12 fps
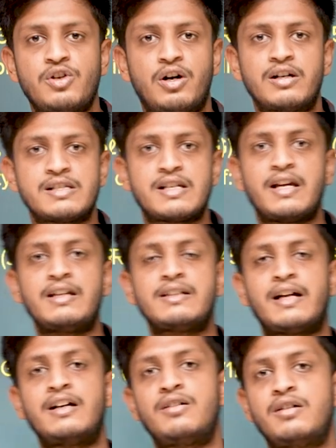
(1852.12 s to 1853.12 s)
not saying
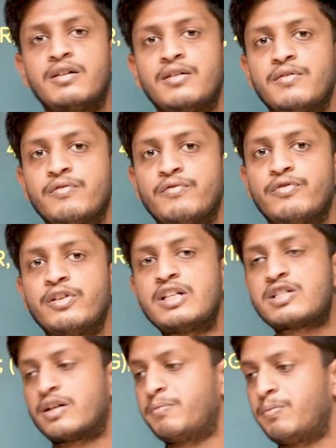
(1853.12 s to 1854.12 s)
that
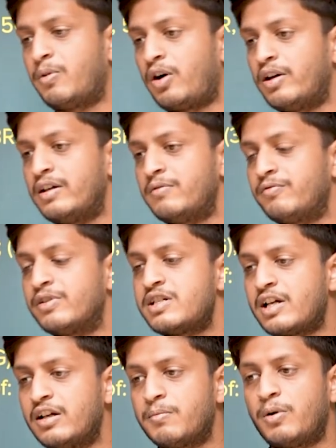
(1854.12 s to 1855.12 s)
which
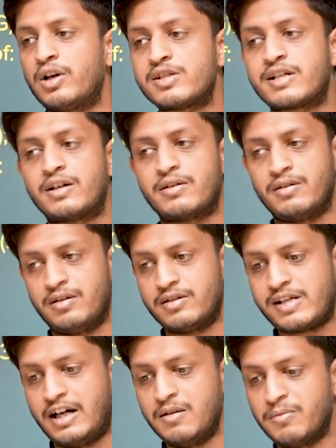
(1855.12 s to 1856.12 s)
color ball is
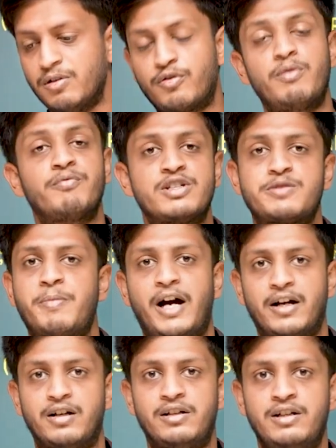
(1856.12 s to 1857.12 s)
getting pulled from which
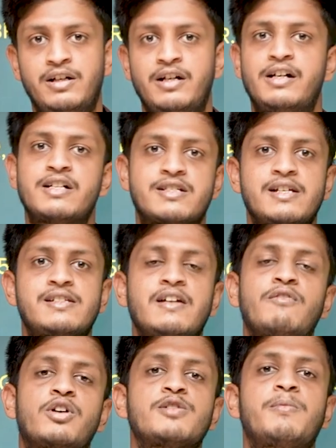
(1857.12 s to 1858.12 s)
bag. It is just
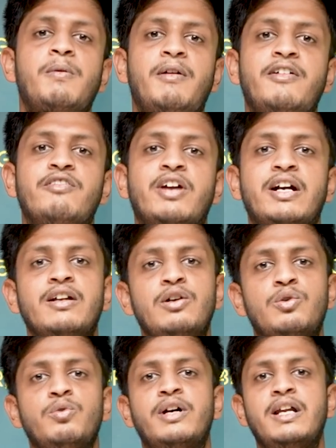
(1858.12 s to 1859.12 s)
saying what is the probability of getting
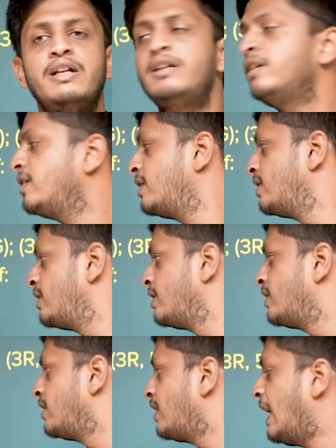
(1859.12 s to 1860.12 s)
2 green
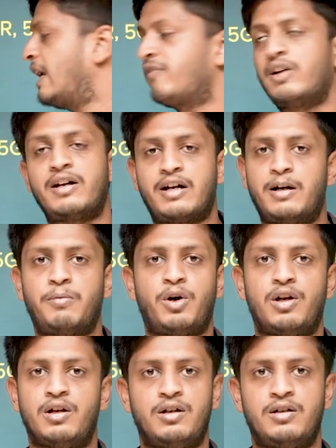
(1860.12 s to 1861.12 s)
and 1 red
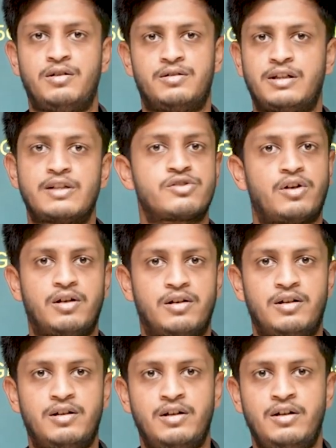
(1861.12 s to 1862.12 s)
ball. That's
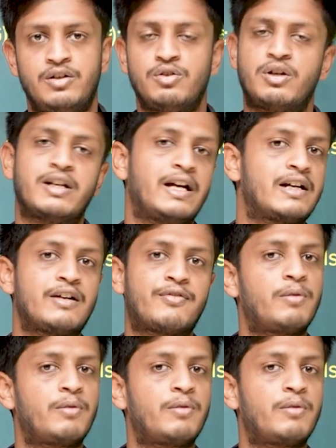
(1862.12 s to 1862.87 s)
all. You can get it